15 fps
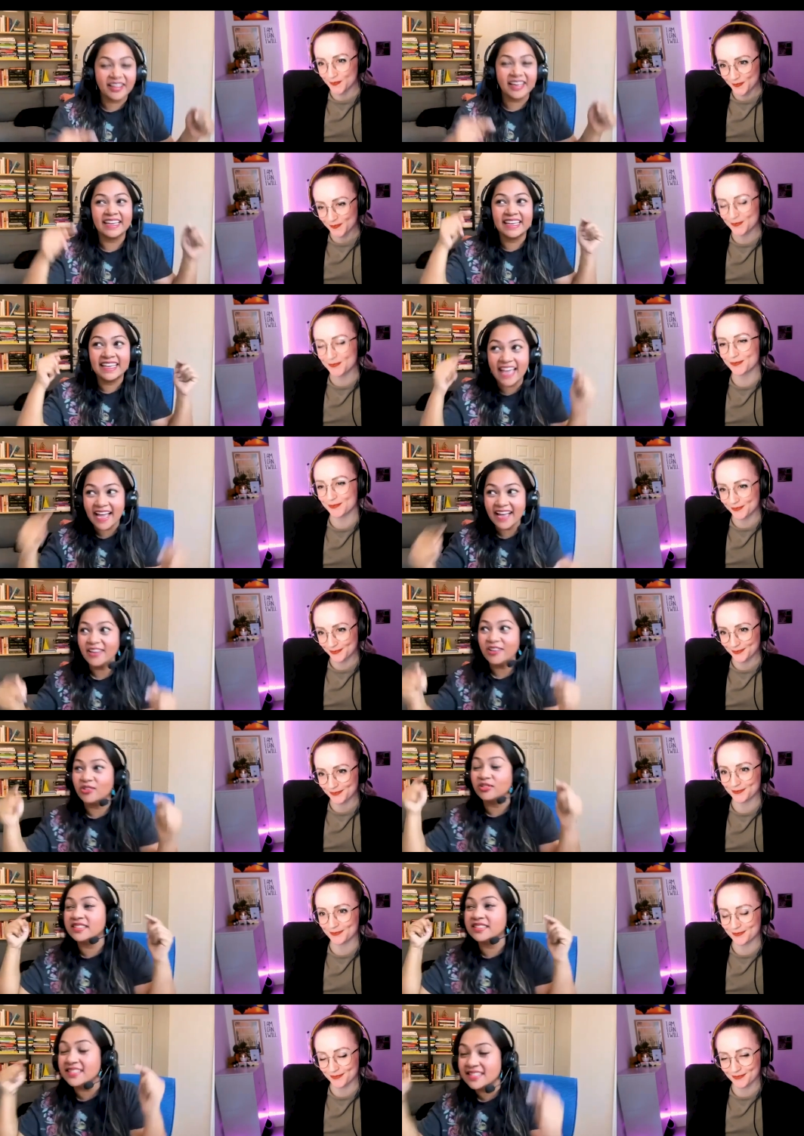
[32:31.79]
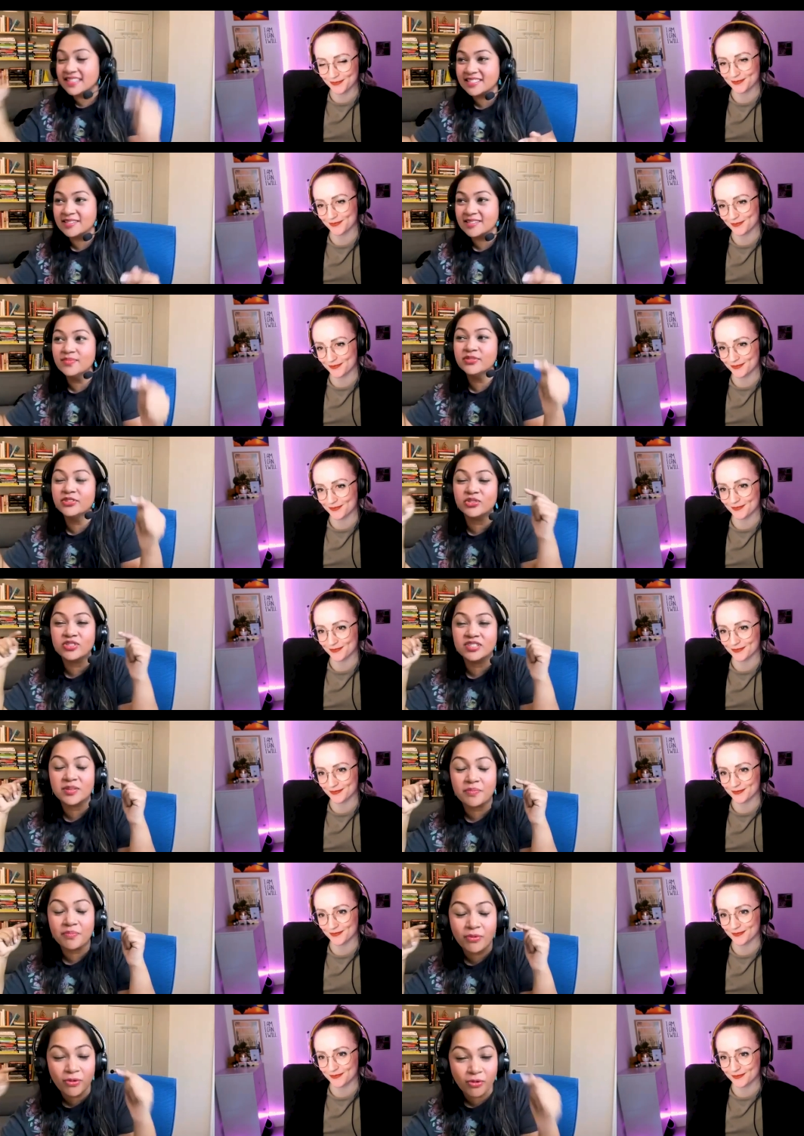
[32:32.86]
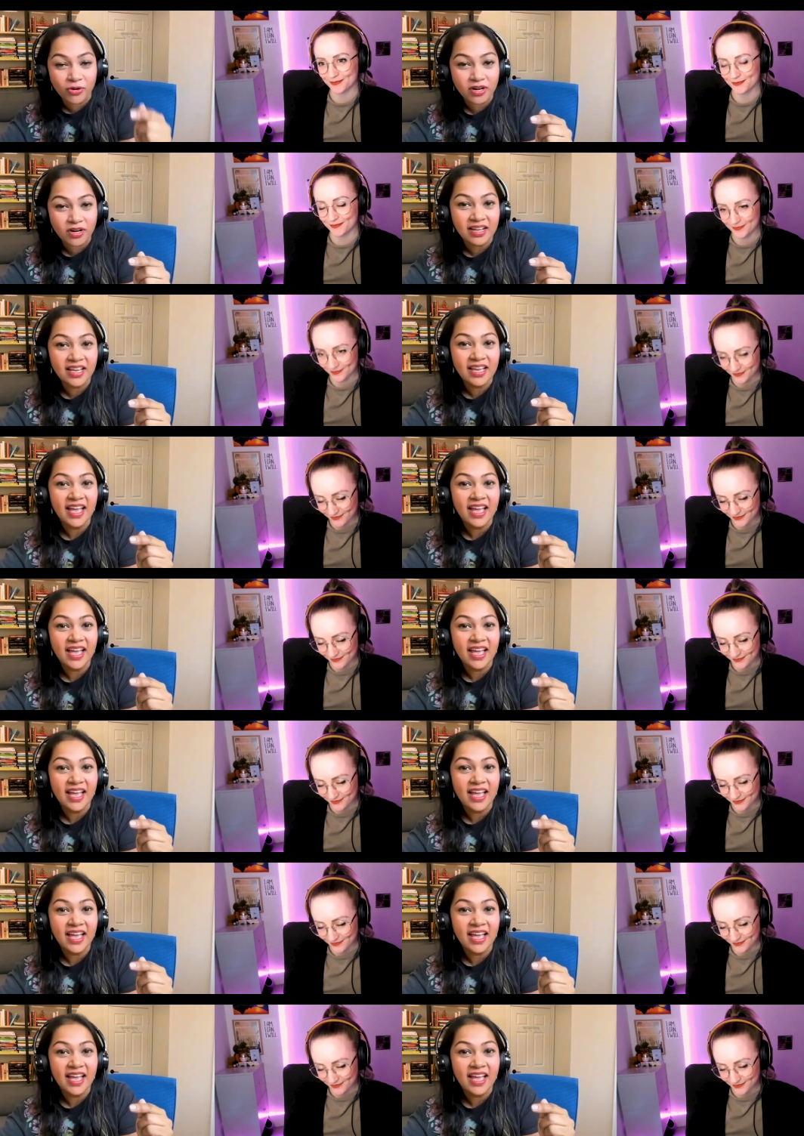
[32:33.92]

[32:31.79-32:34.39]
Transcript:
Speaker 1: Like, get your systems, your support,